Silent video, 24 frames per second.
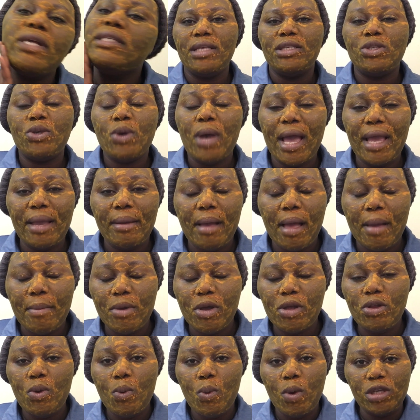So I'm
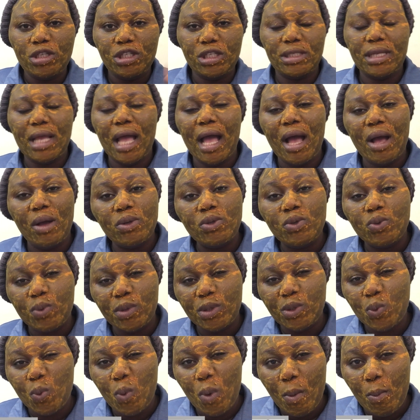gonna wash it out
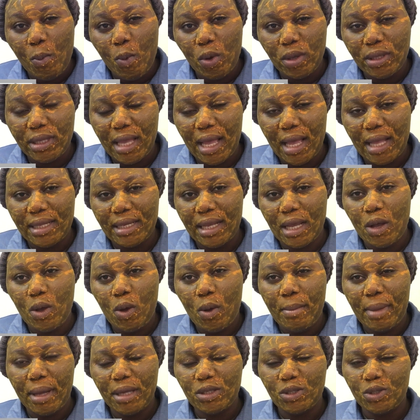with warm water and then
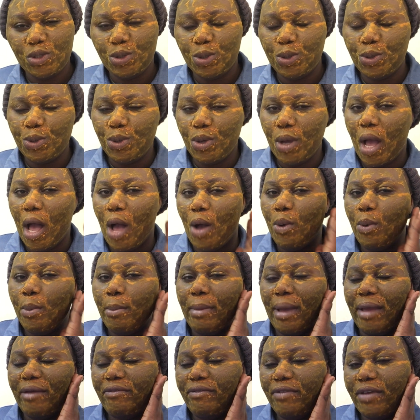come back to show you how
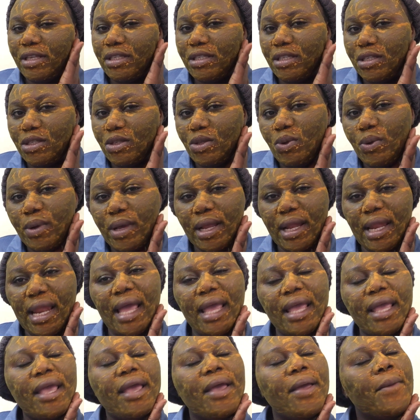my face is looking
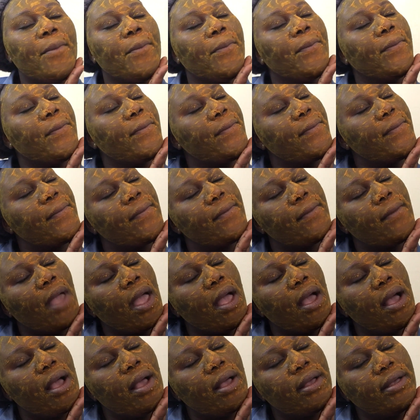like.
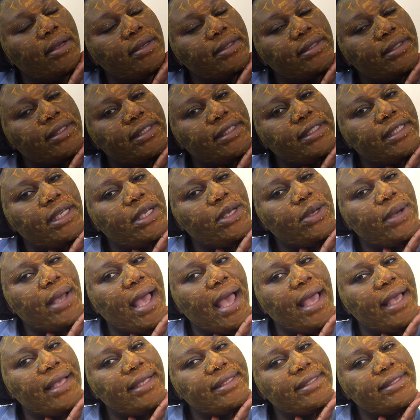See you
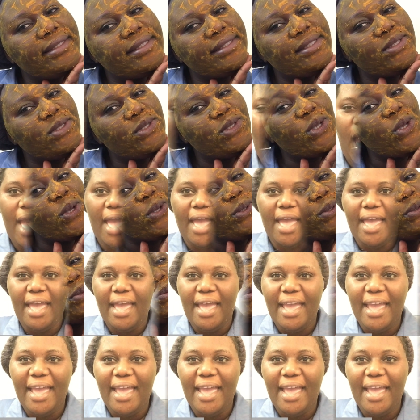guys soon.